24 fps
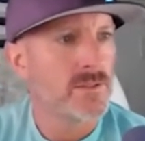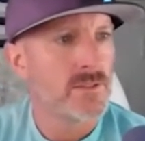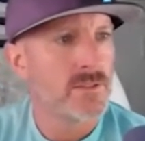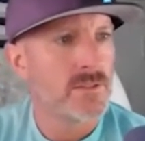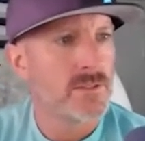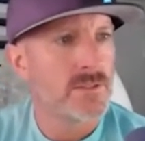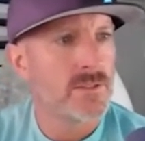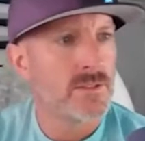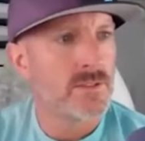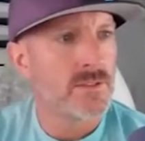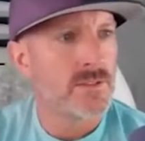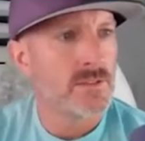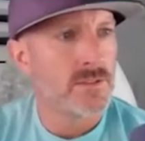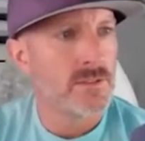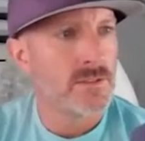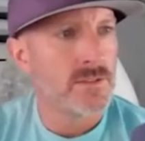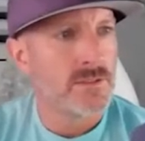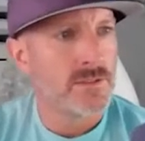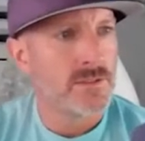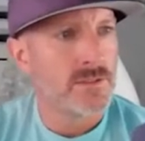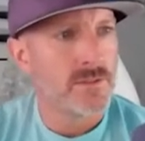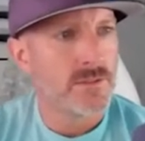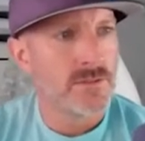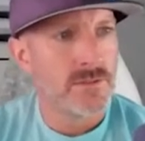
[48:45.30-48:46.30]

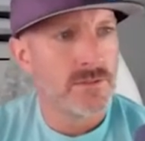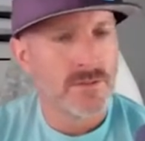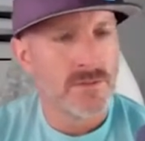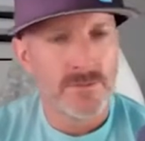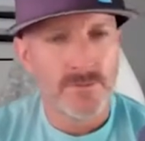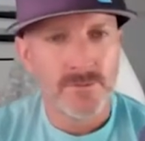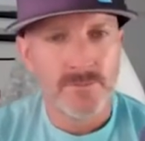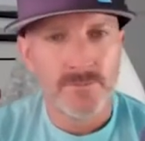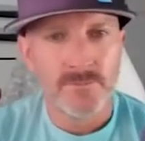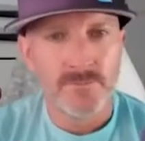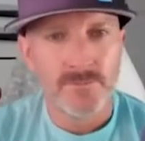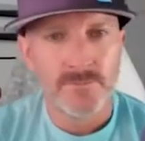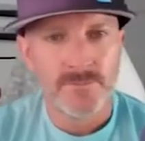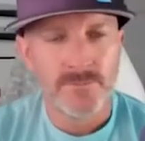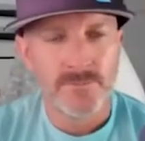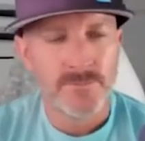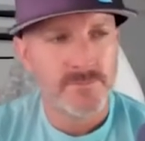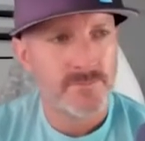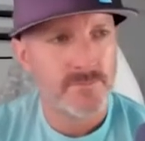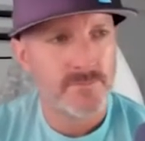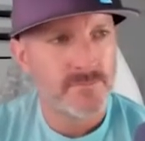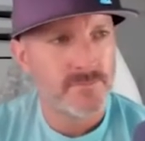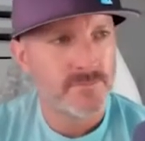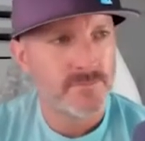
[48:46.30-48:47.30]

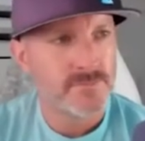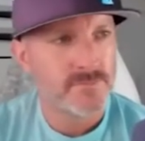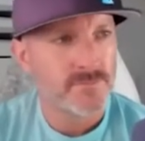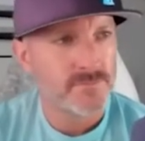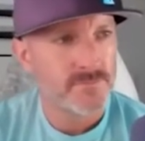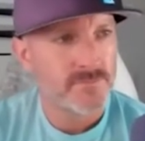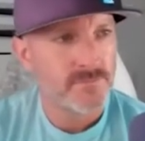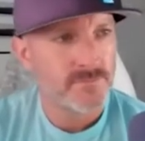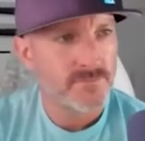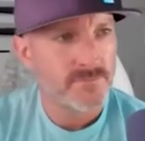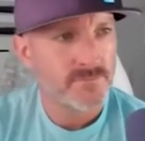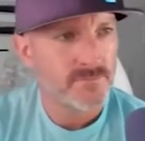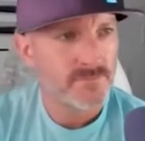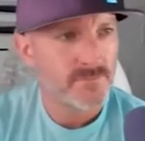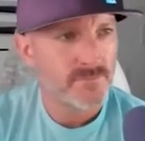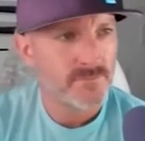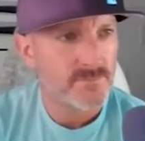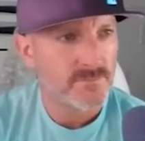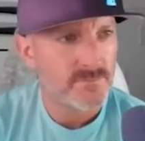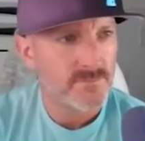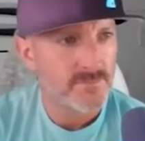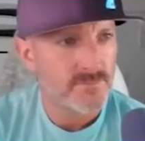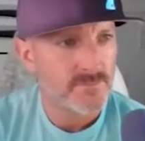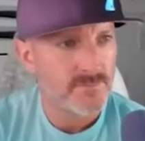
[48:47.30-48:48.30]

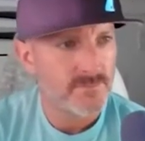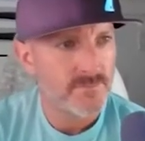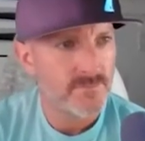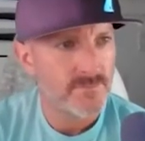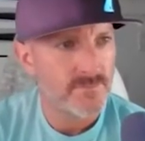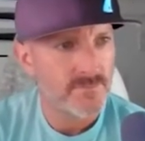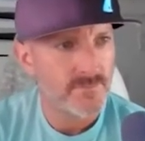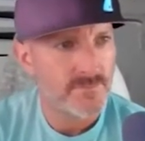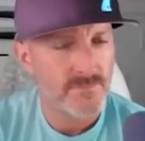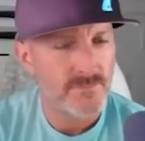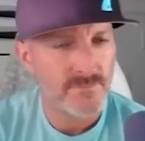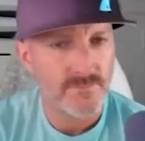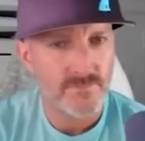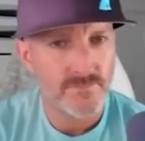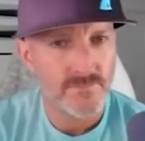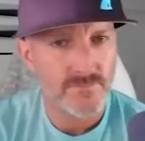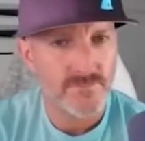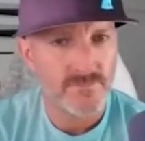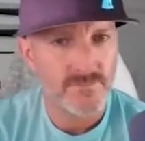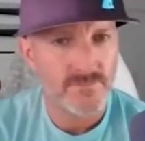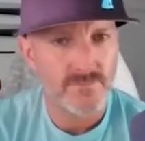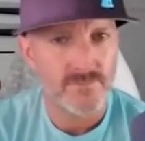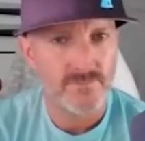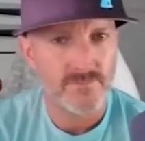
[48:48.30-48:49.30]

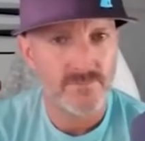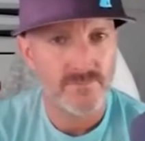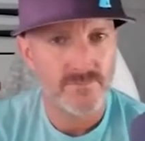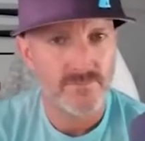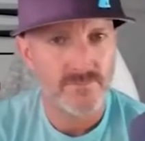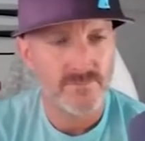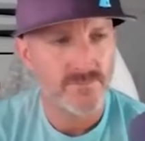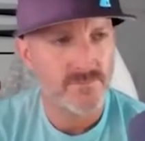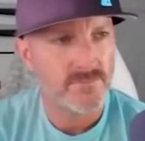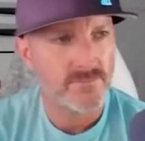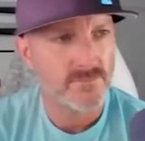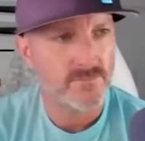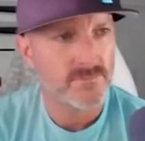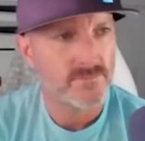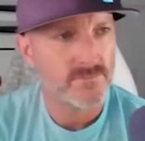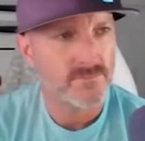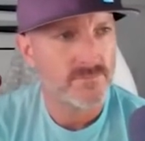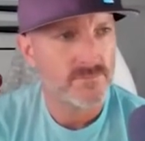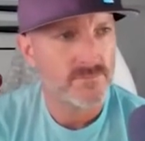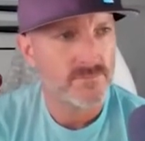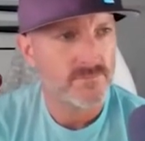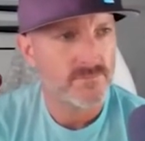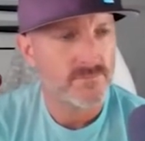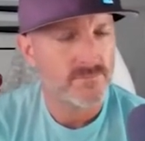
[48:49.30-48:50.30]

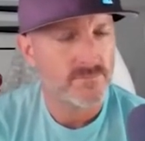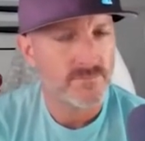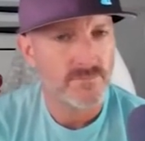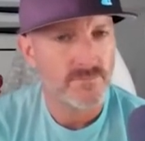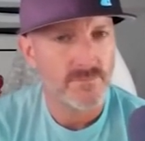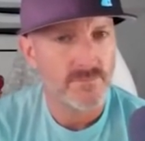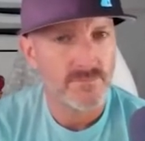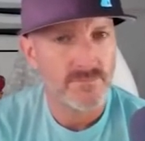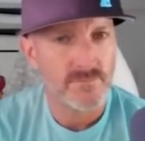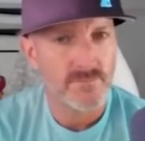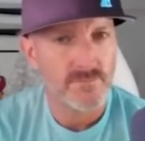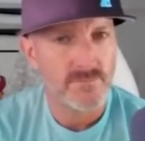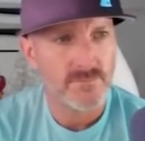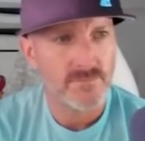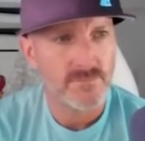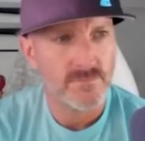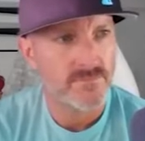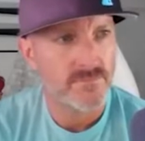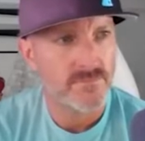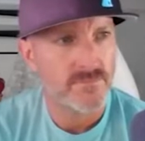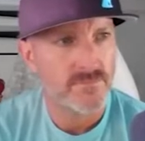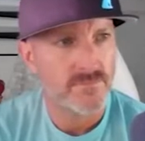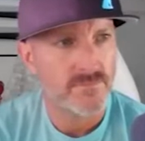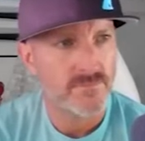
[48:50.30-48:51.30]

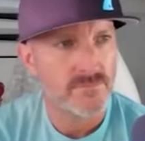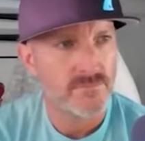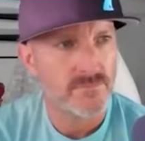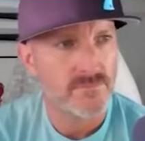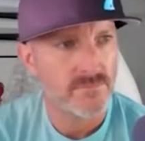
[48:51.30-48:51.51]
The person shown says nothing.